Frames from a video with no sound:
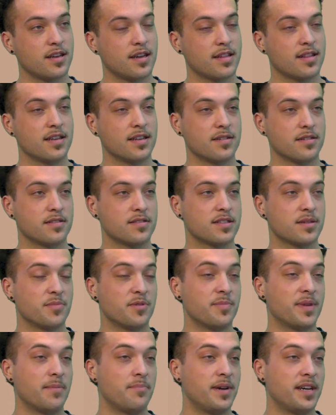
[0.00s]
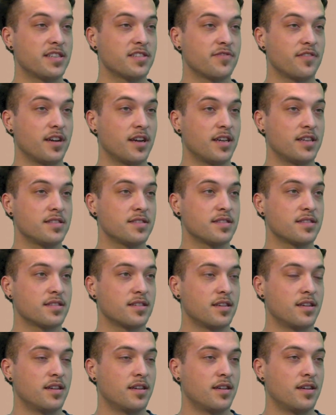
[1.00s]
I think some of my best finds
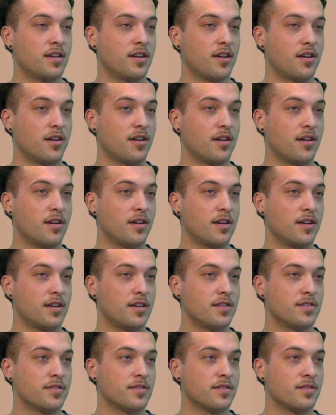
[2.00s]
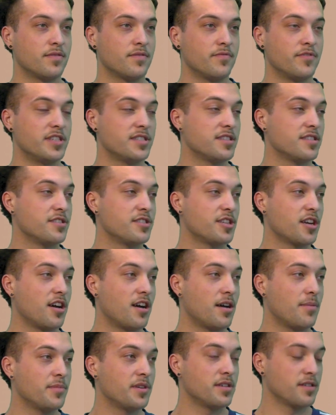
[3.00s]
are vintage
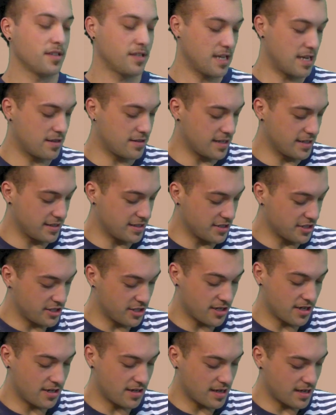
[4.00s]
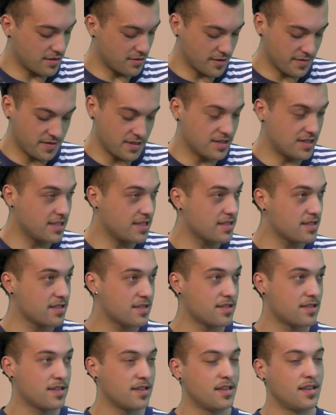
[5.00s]
Tommy, kind of like this shirt. I thrifted
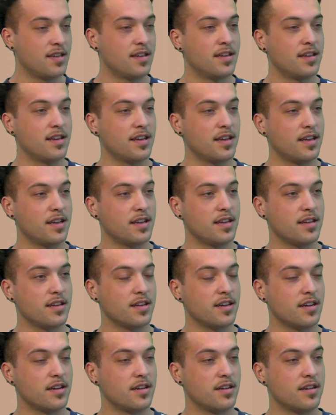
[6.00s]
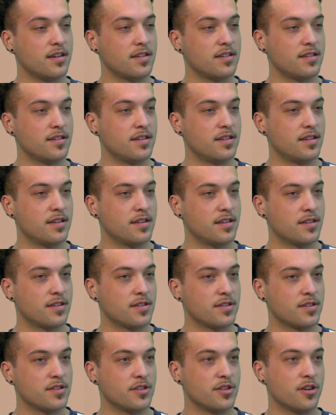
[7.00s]
this, and
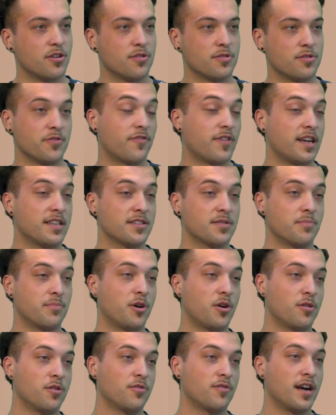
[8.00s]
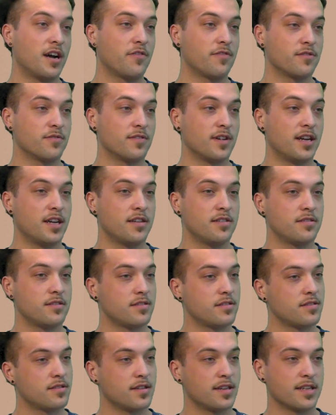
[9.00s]
you know, you find some Polo Ralph Lauren.
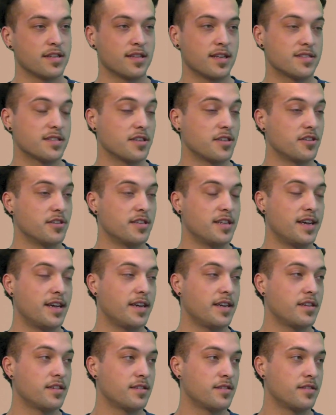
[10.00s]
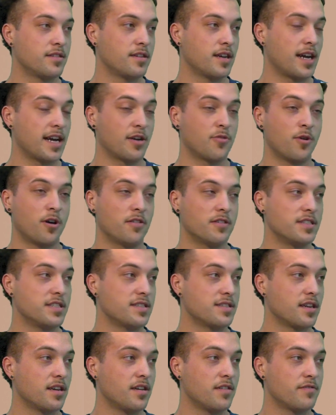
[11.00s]
Like that's a good day. High quality
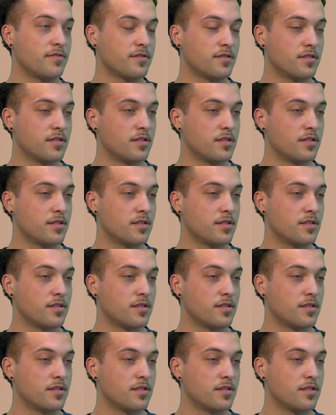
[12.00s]
stuff.